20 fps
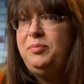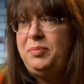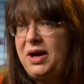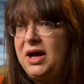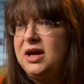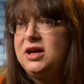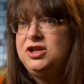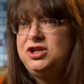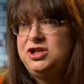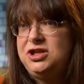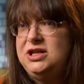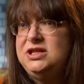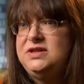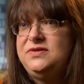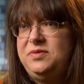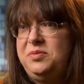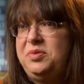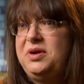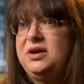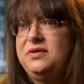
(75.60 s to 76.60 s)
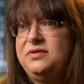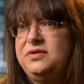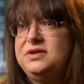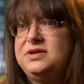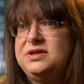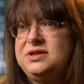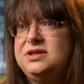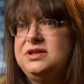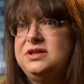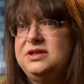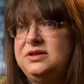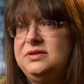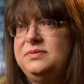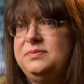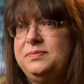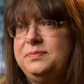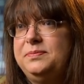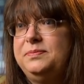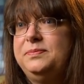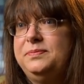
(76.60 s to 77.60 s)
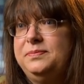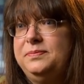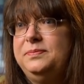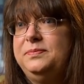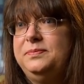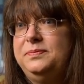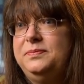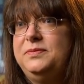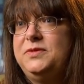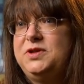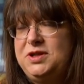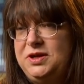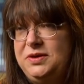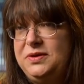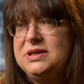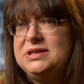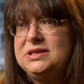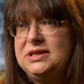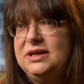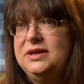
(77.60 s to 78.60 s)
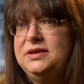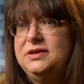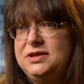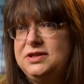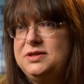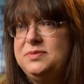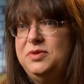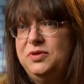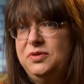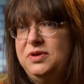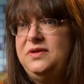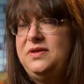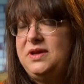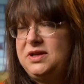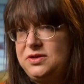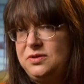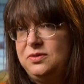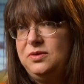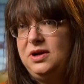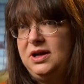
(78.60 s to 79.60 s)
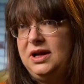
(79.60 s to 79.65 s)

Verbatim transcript: a pack of cheese for breakfast. Blimey. Seriously, this morning that's all